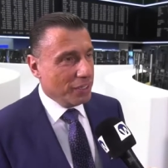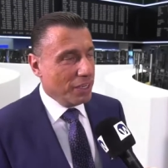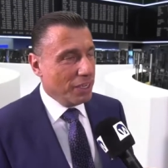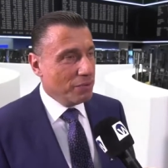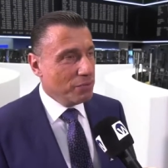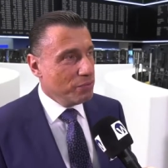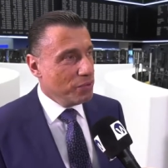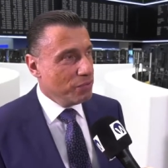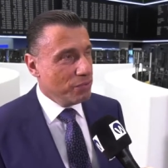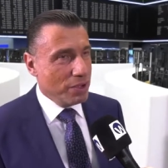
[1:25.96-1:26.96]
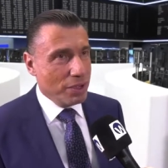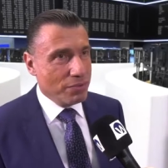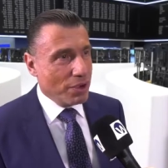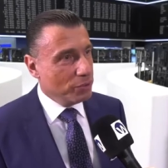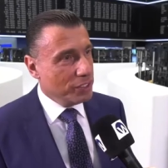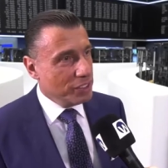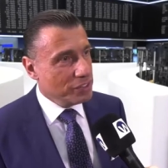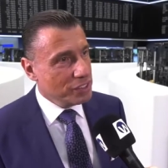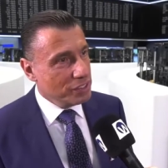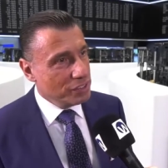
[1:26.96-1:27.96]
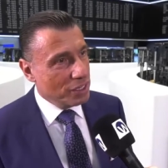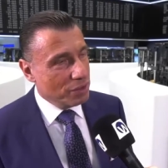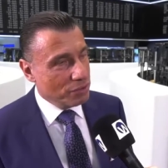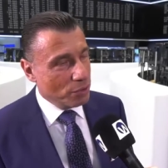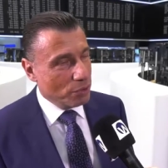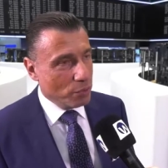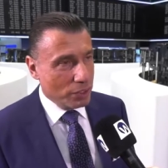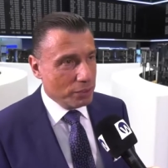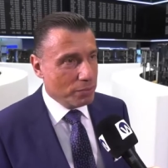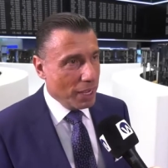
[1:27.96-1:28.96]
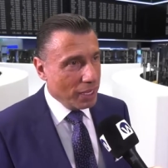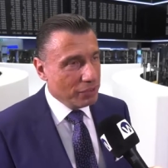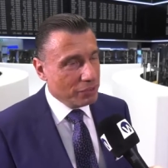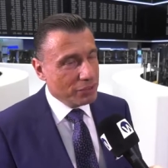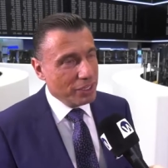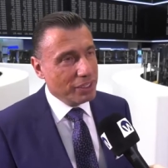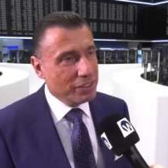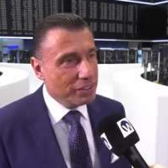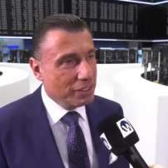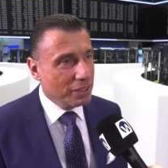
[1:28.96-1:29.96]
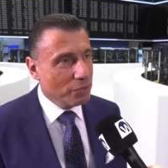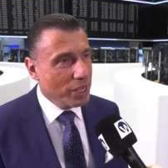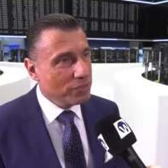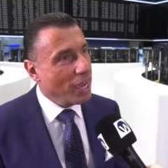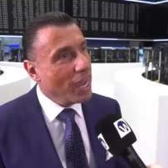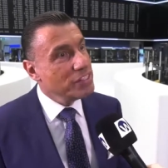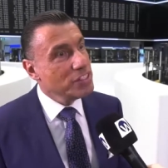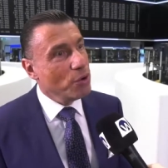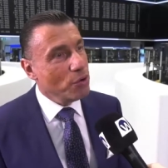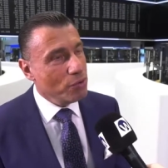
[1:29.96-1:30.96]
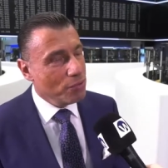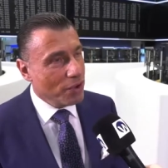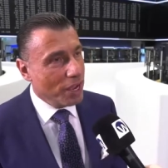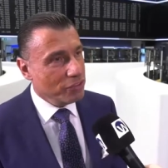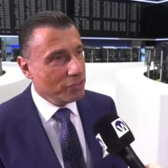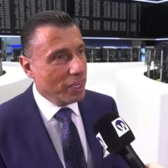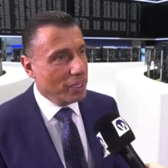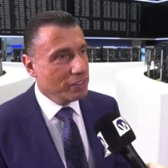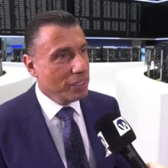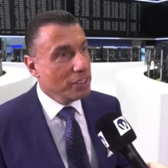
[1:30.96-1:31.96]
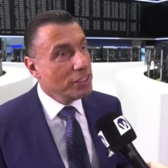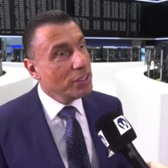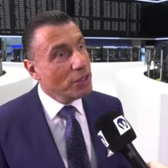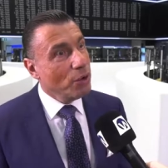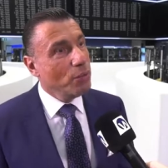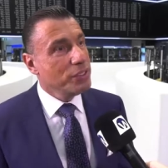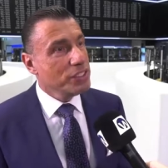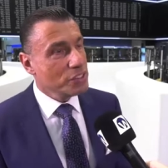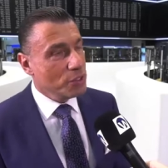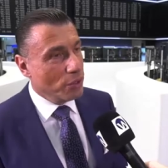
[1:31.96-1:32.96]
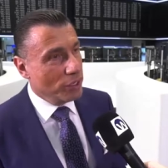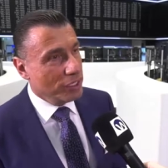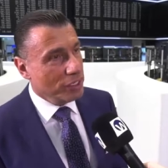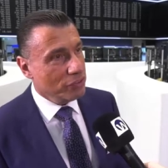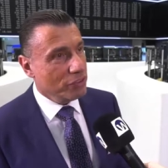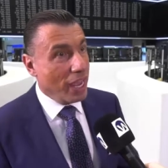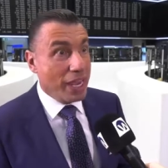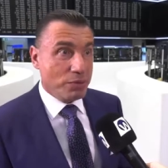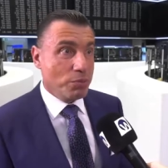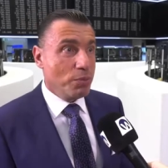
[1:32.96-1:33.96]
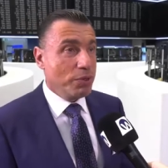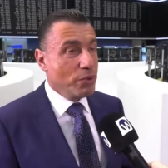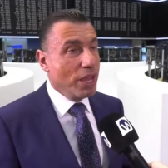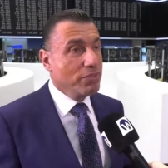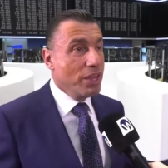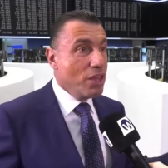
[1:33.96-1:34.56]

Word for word: uh, we've uh, founded this in uh, for one month, and uh, we have the ICO fast. And the goal with this coin is, at the moment, we have